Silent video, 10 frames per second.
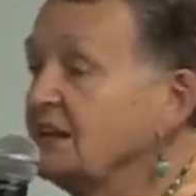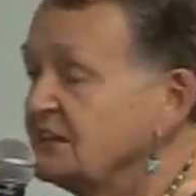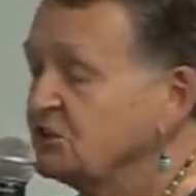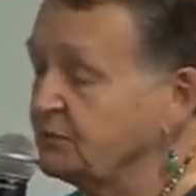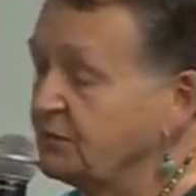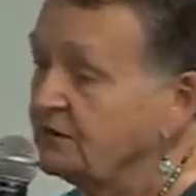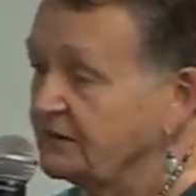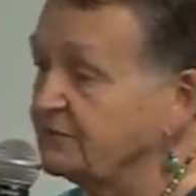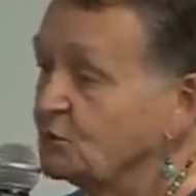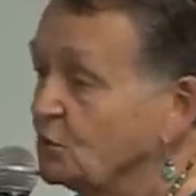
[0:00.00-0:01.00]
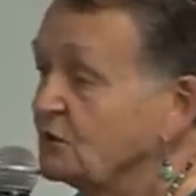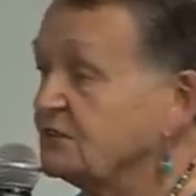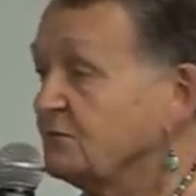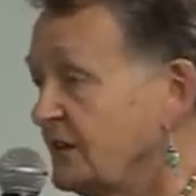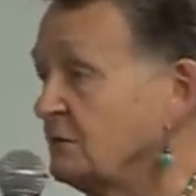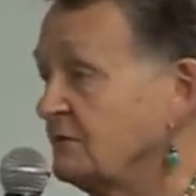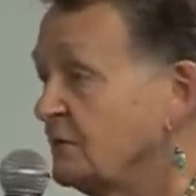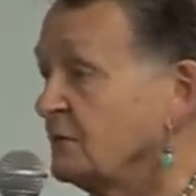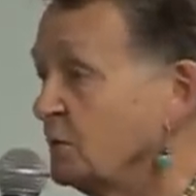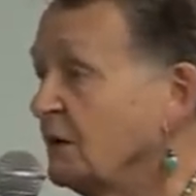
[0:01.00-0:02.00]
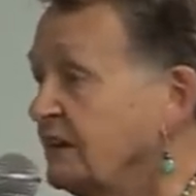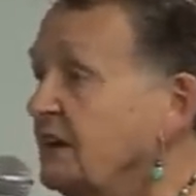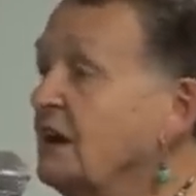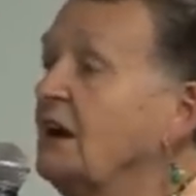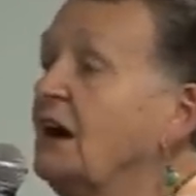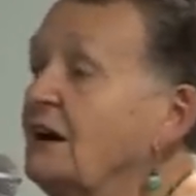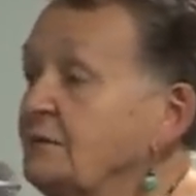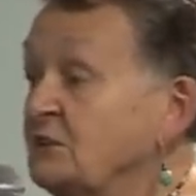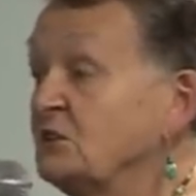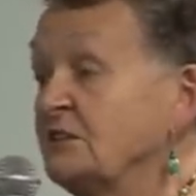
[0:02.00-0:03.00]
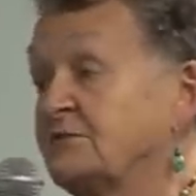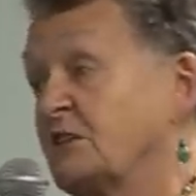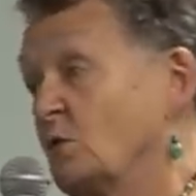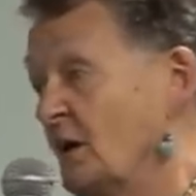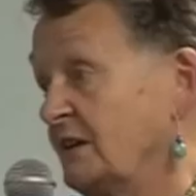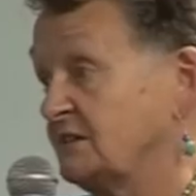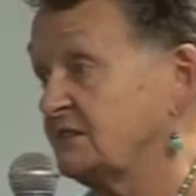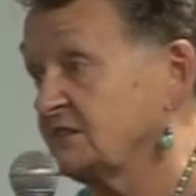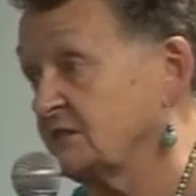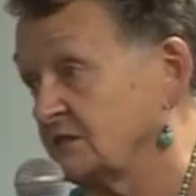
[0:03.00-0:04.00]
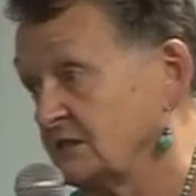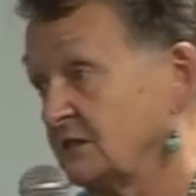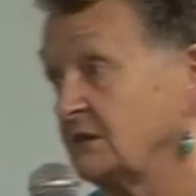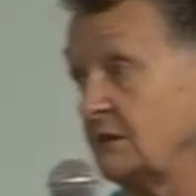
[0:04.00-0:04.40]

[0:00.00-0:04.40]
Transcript: unless your pelvic floor is very, very weak um, and you're lifting weights.